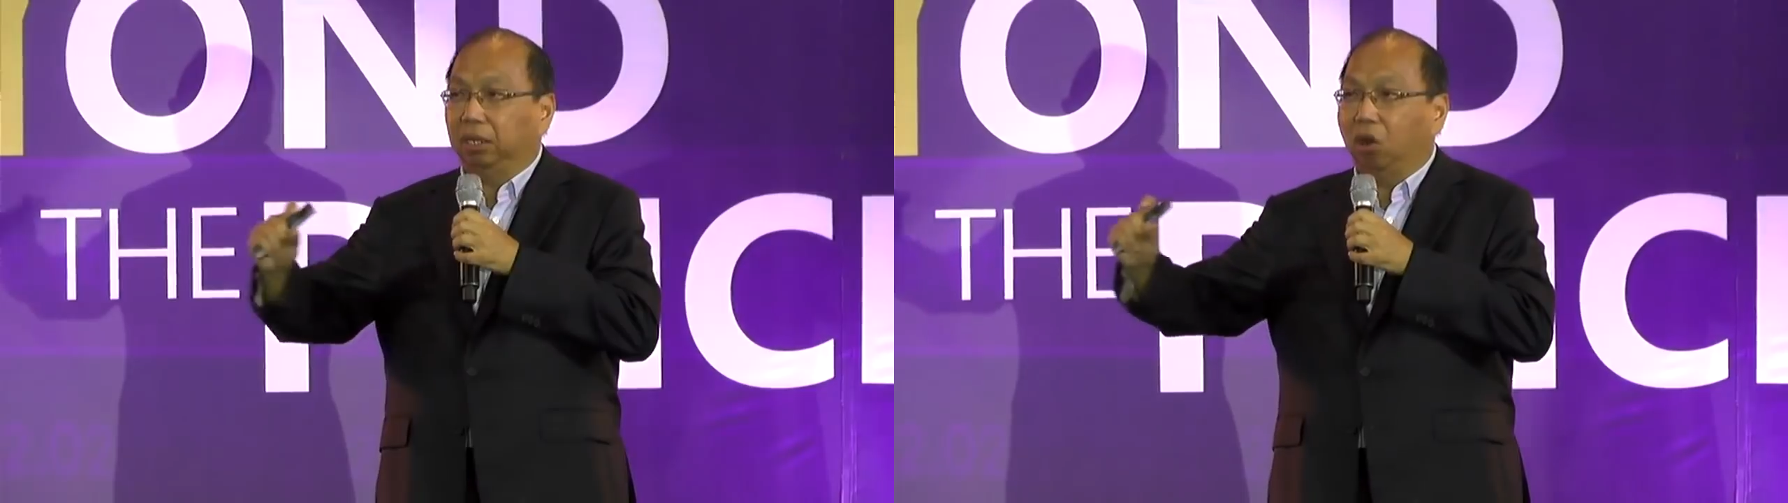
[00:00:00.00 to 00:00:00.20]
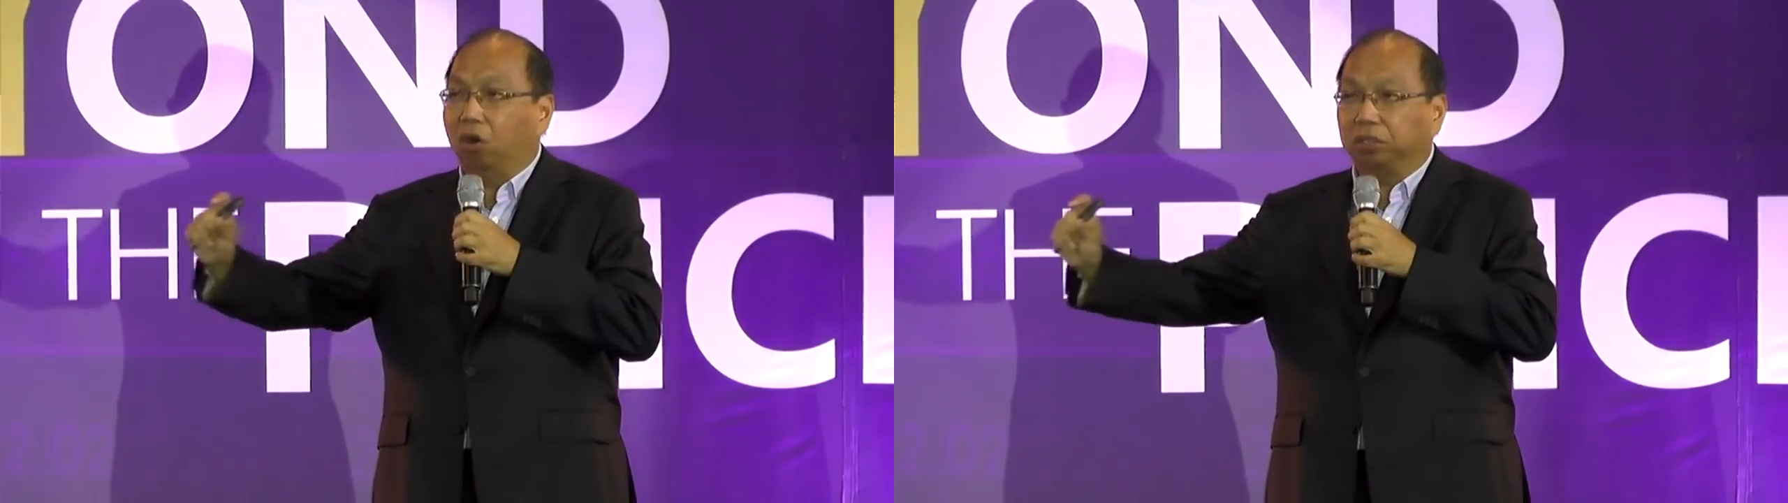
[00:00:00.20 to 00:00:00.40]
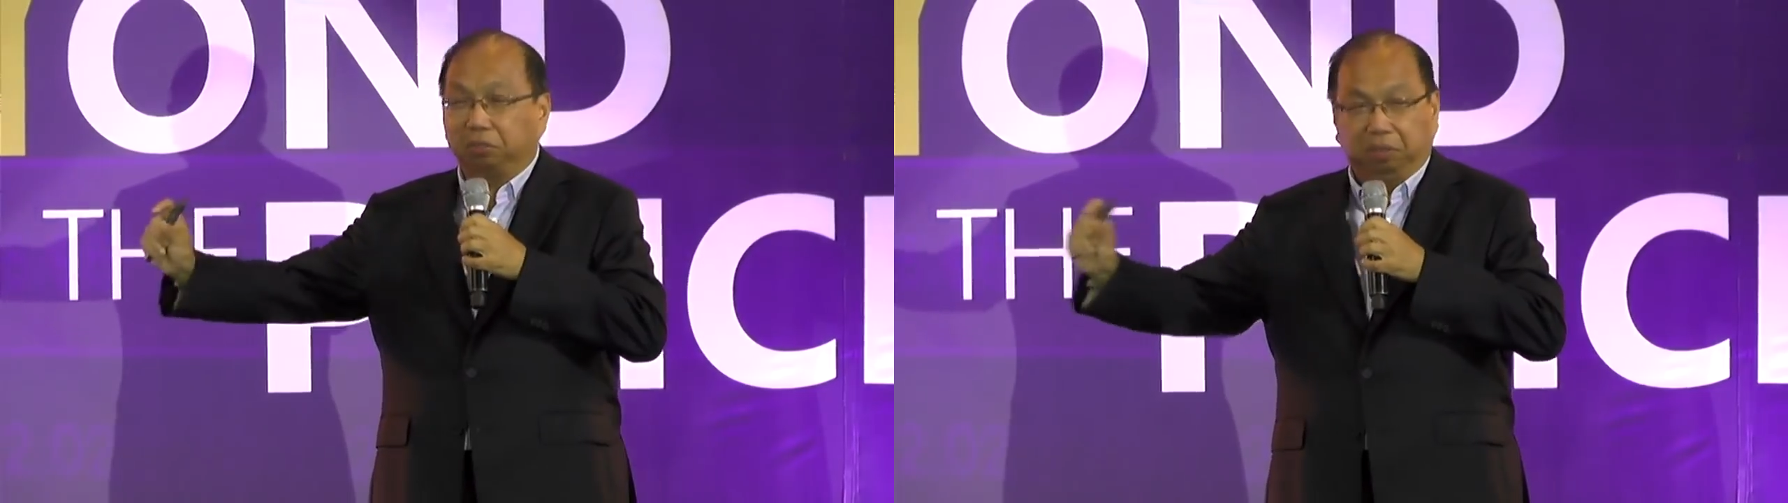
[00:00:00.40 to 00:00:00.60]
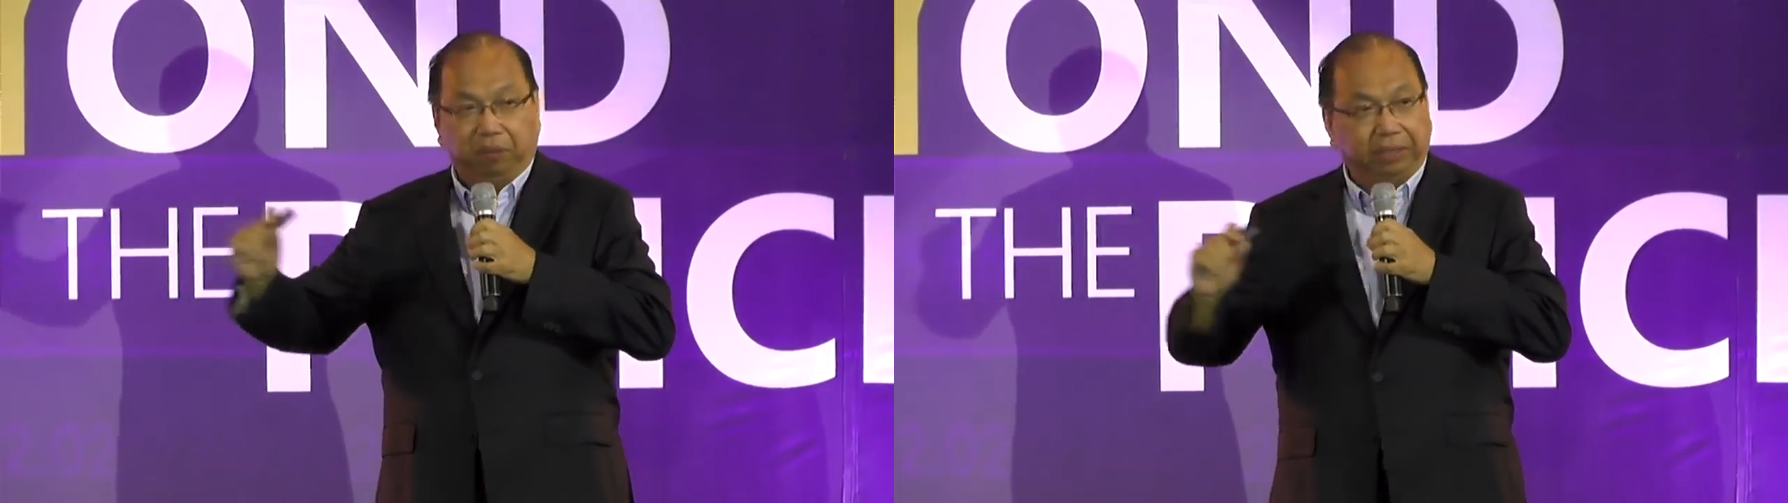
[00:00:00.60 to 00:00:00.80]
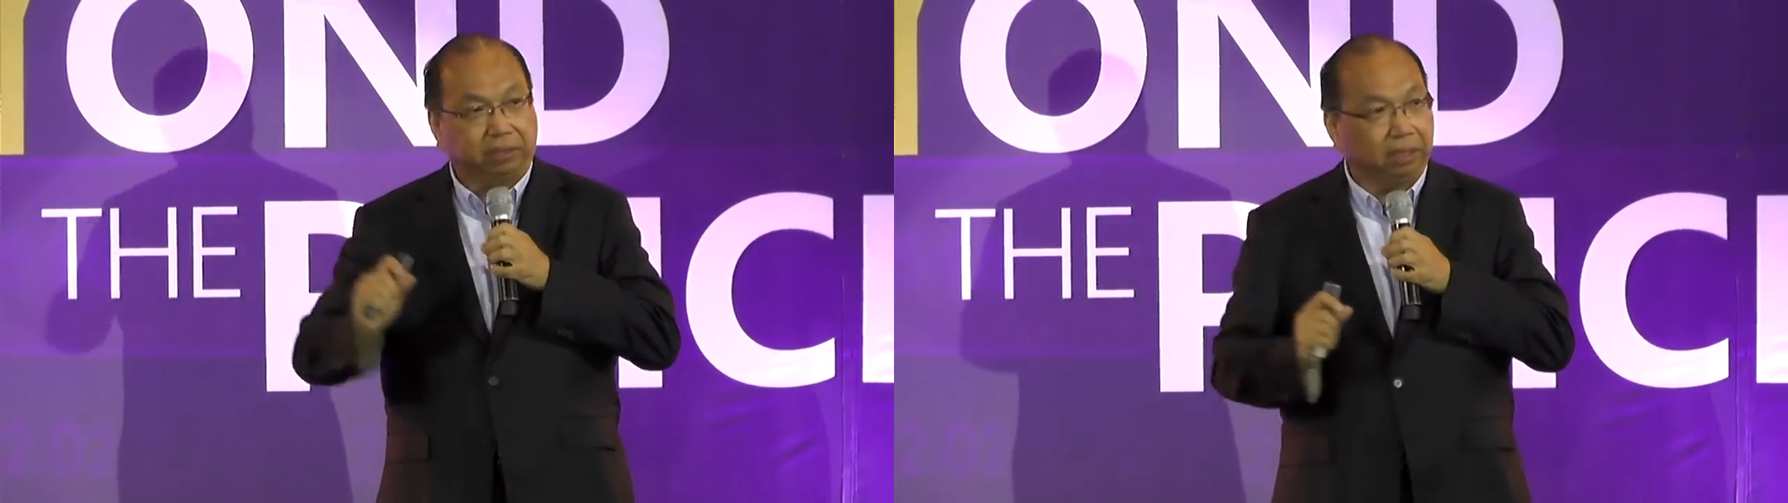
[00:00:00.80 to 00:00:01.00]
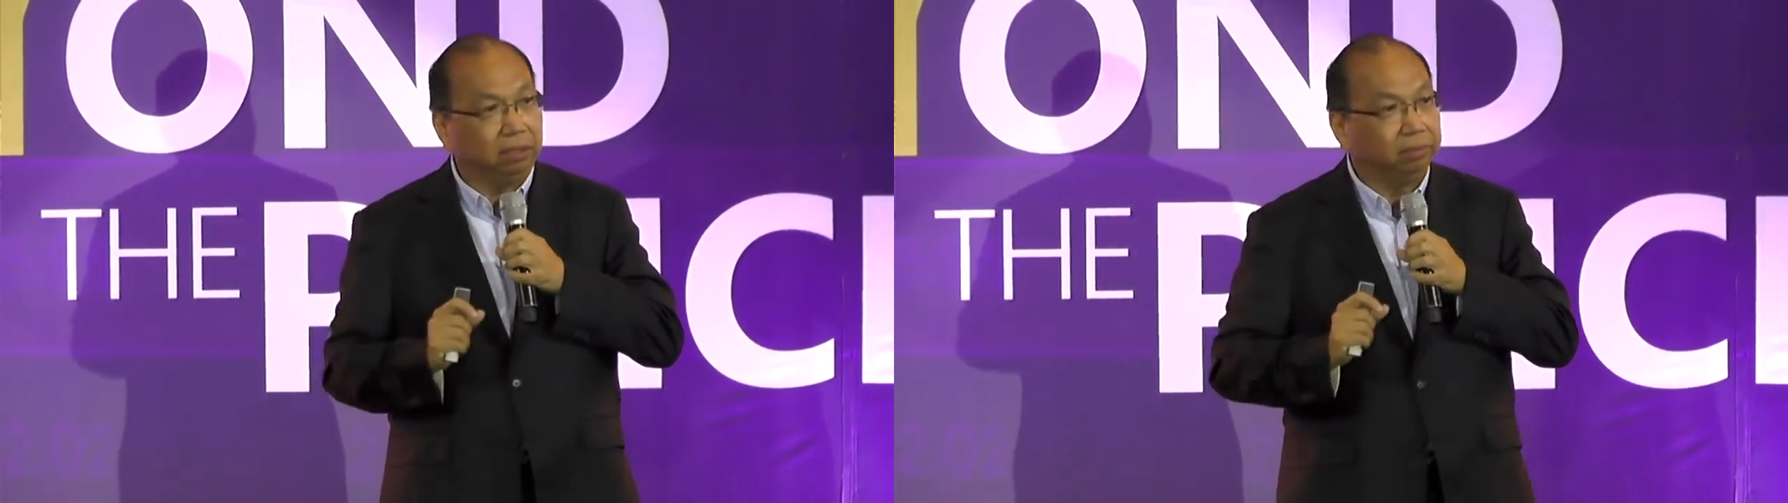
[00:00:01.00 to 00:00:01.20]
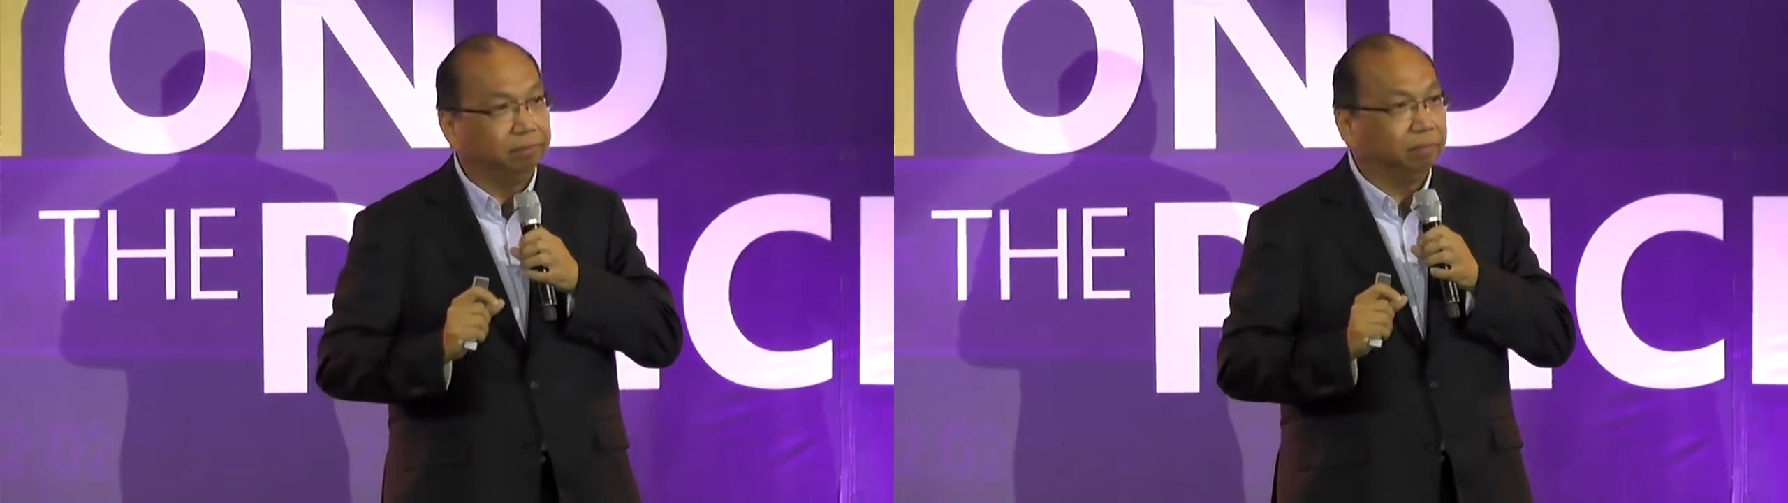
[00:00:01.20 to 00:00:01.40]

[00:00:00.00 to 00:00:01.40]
long-term investing.